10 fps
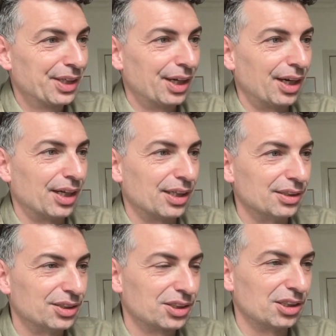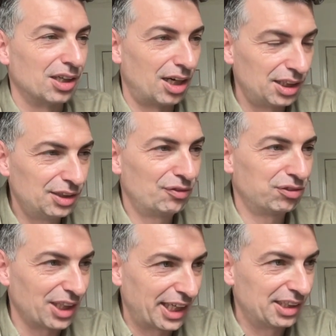uh, just an
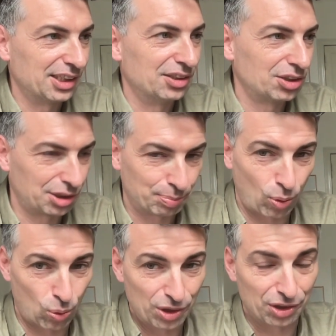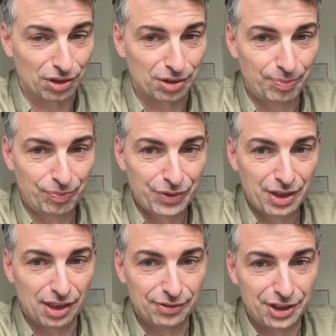unflagging supporter
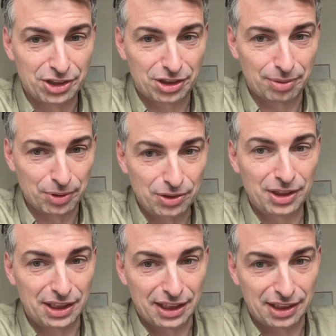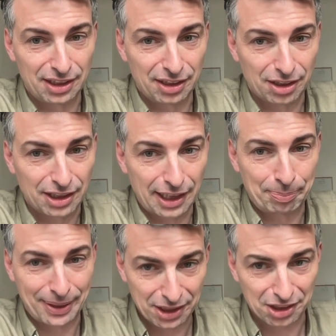of this community here, a
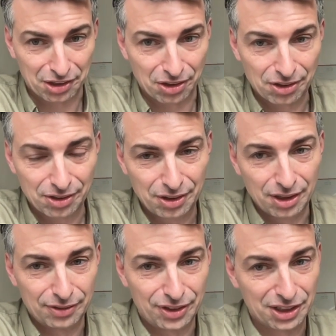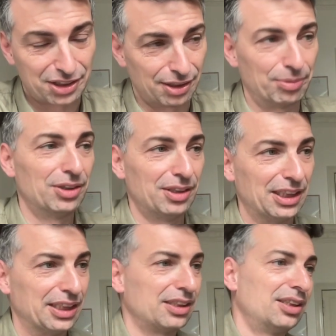pillar of this
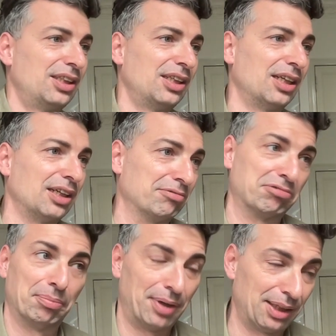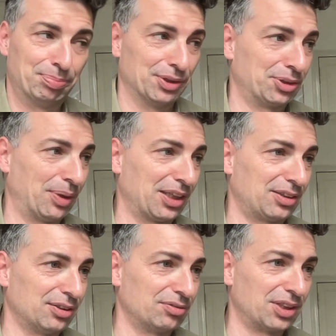community uh, from my
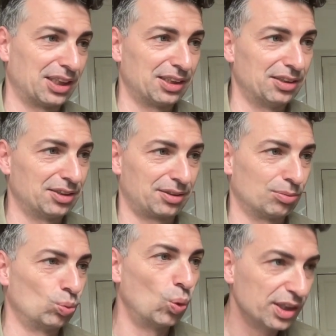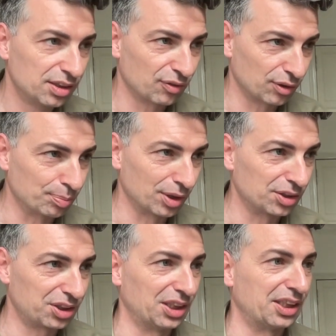perspective. Uh, just a wonderful
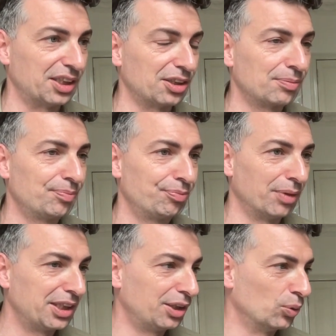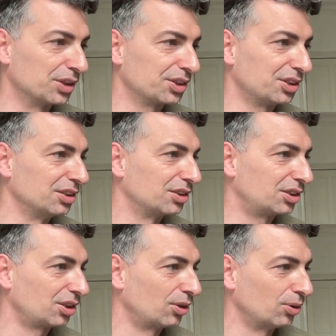person here, Mikey Wilson.
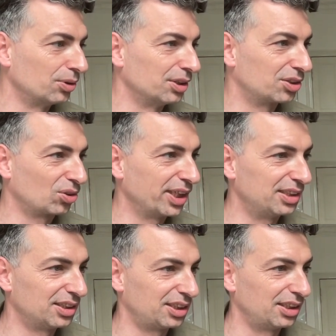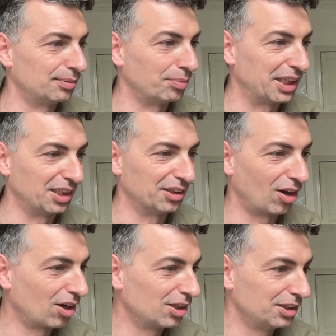So it's great to see him making
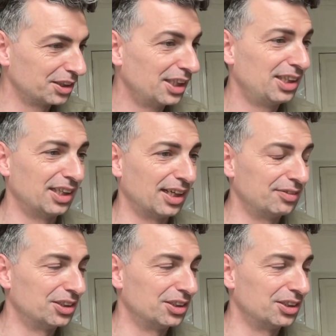art and having